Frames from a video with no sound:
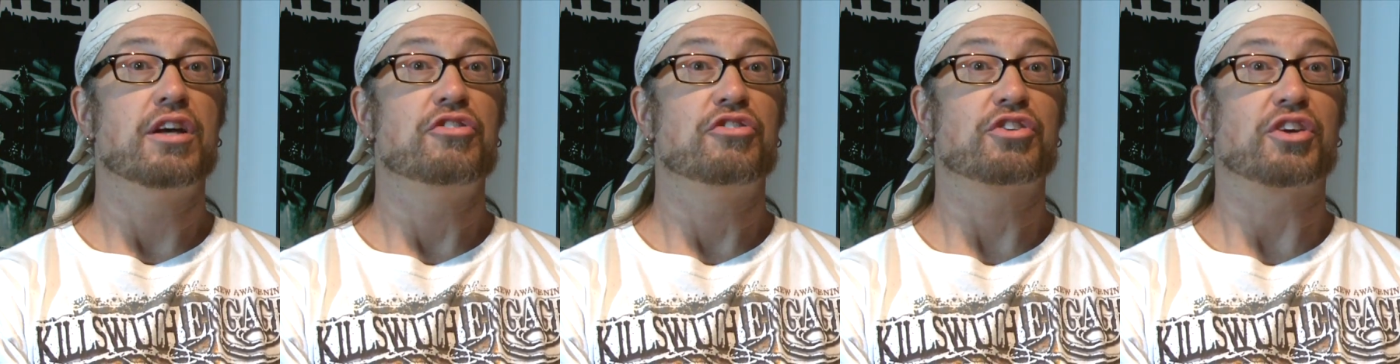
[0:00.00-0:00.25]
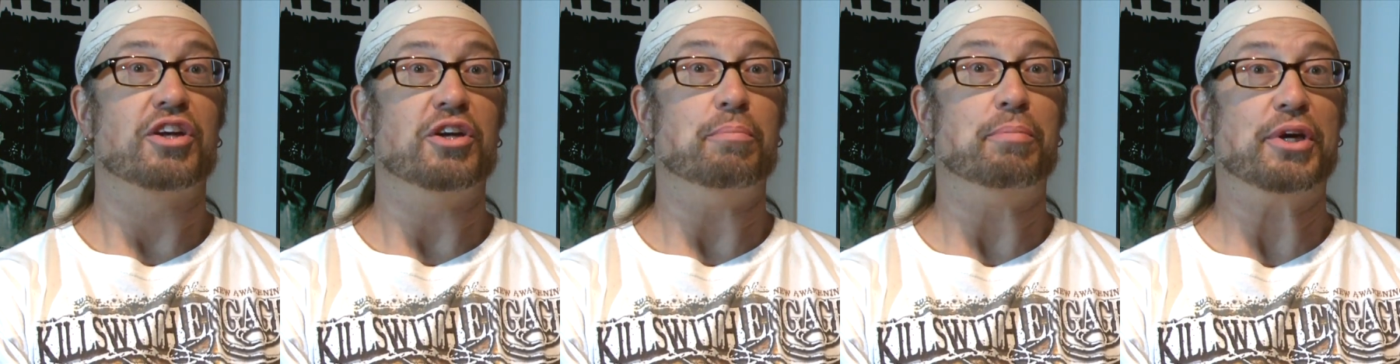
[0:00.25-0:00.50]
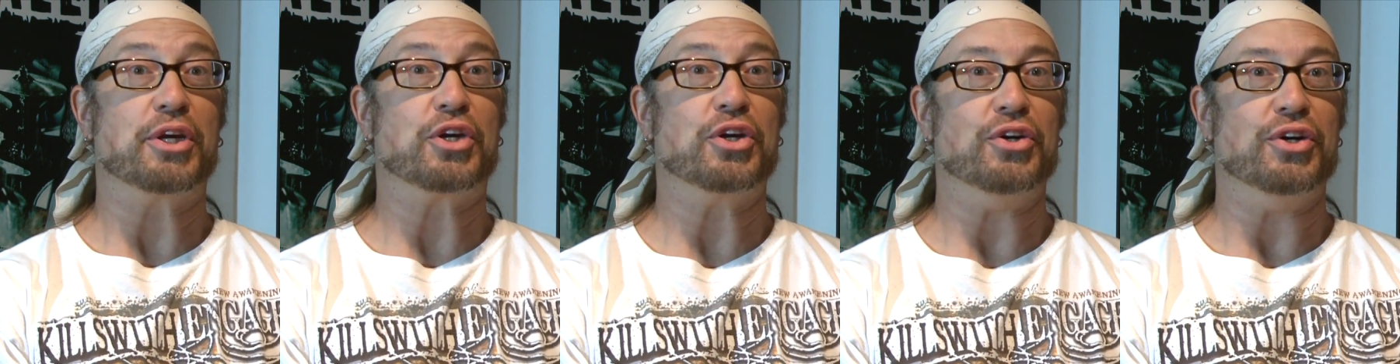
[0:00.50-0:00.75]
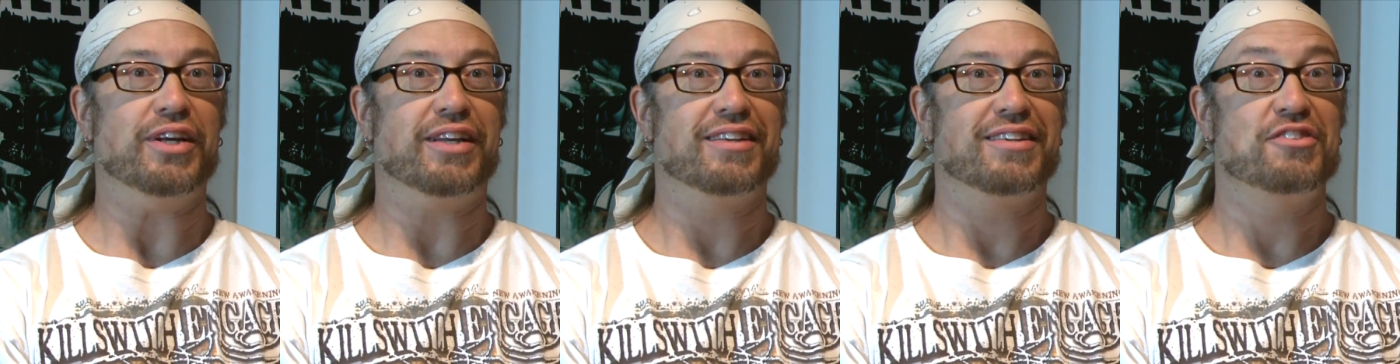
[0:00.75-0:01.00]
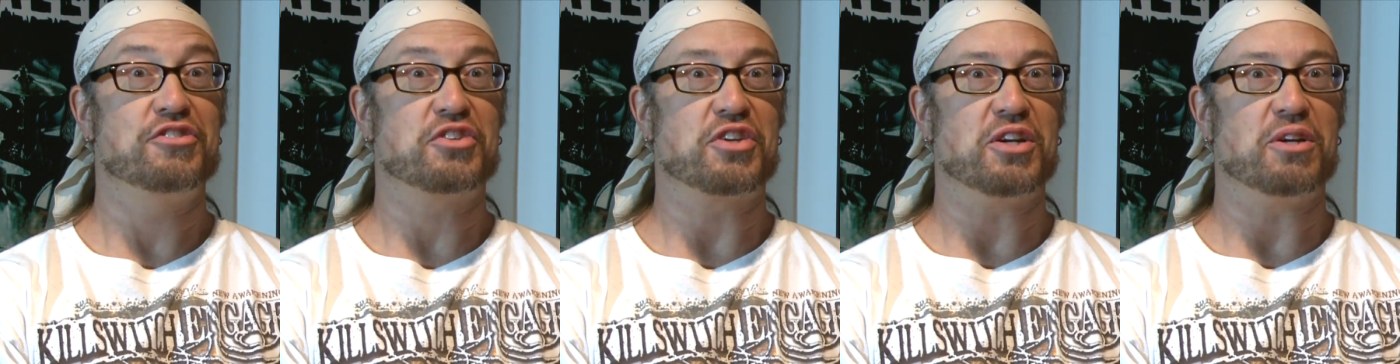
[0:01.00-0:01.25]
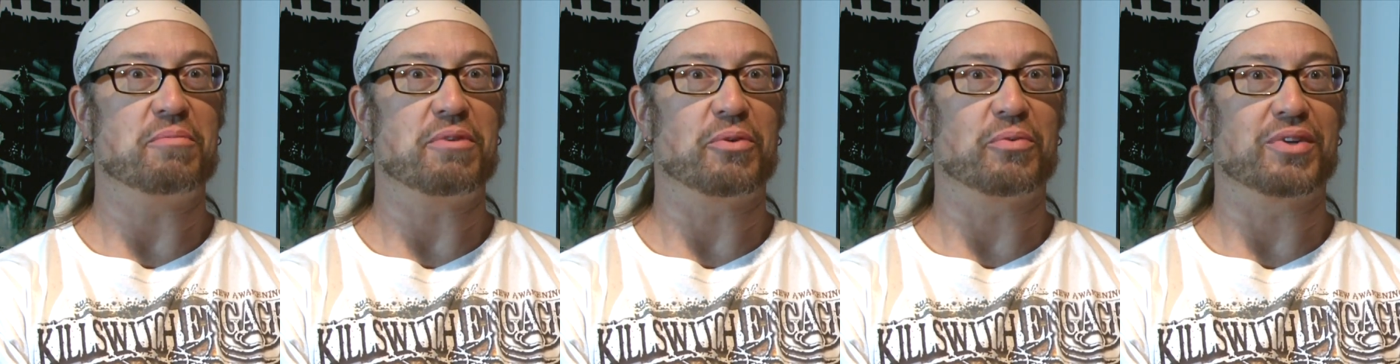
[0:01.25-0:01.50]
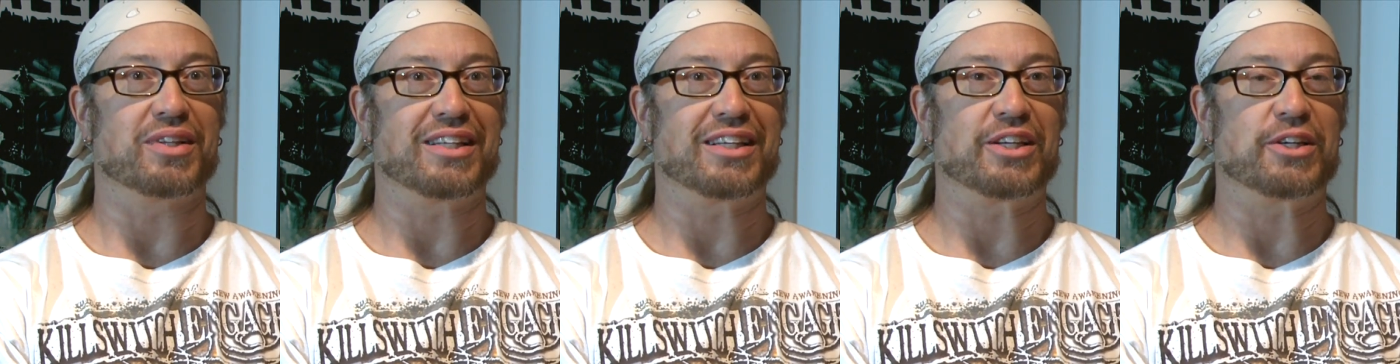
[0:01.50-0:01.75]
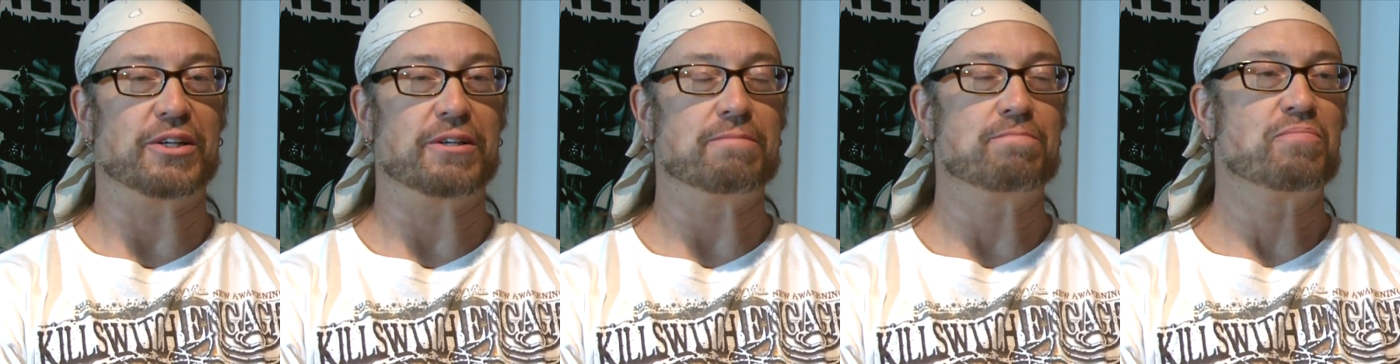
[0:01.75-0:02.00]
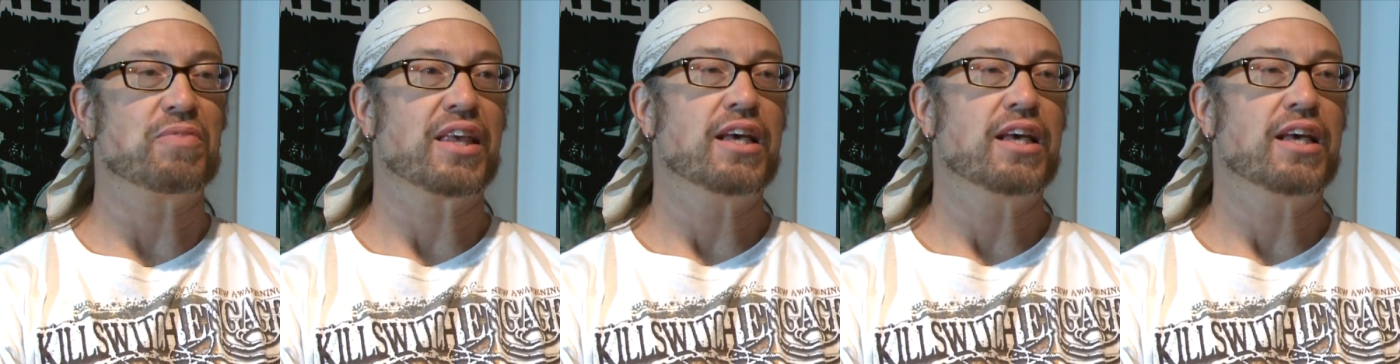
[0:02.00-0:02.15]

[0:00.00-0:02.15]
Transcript: It's going to be good. It's going to be really good.